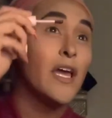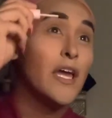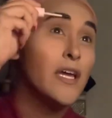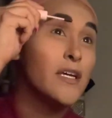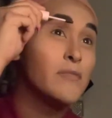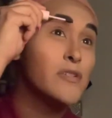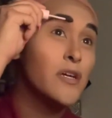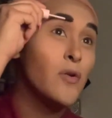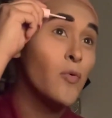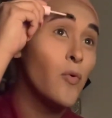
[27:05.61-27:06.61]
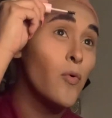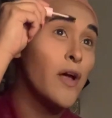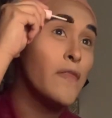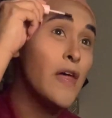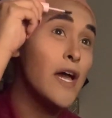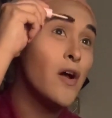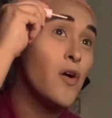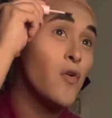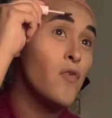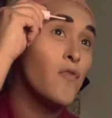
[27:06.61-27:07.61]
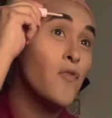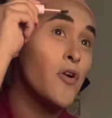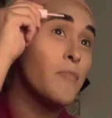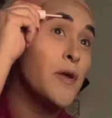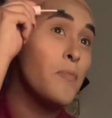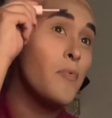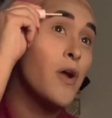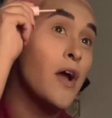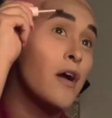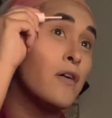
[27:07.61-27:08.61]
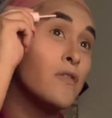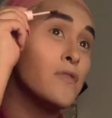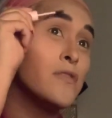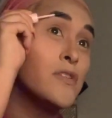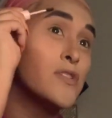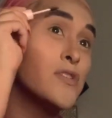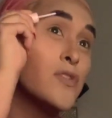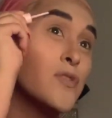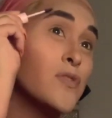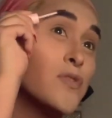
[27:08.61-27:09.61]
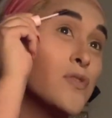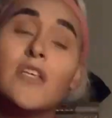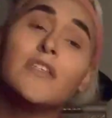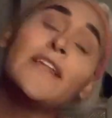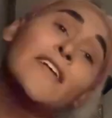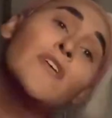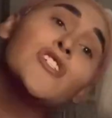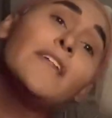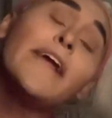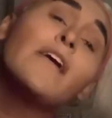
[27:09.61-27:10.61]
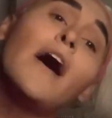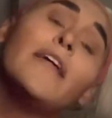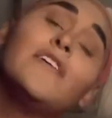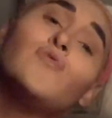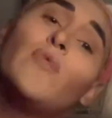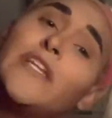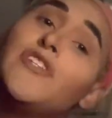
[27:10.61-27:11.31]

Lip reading: And I'm just going to run that over my brows. So the next question that I got is, when did